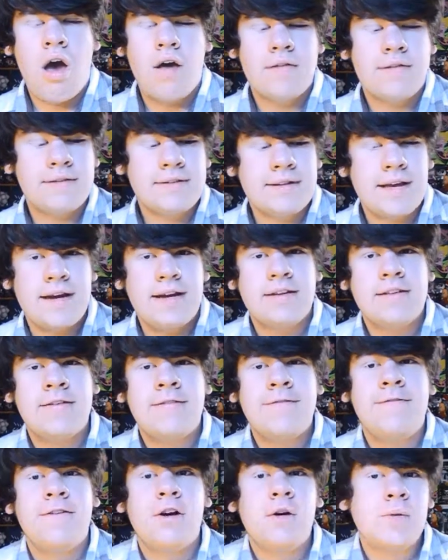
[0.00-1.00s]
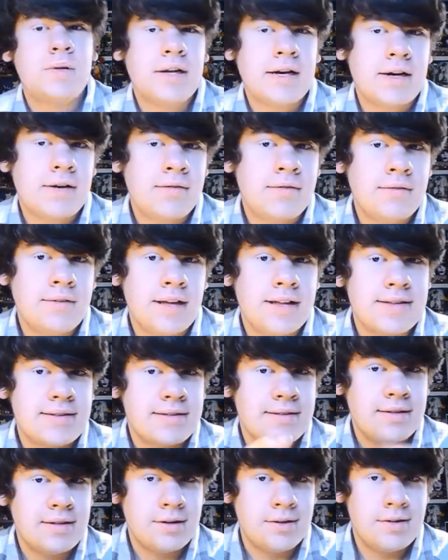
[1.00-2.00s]
Setting the phone down, that's a
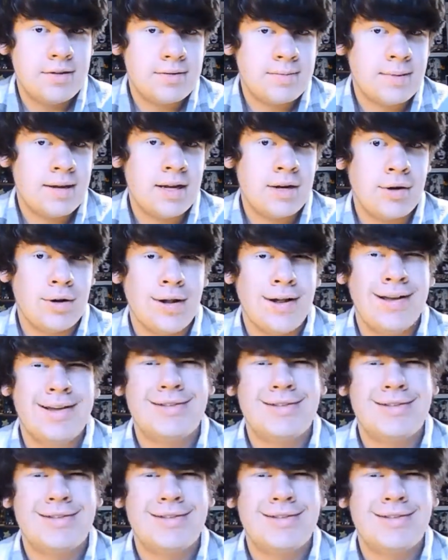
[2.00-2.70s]
serious matter.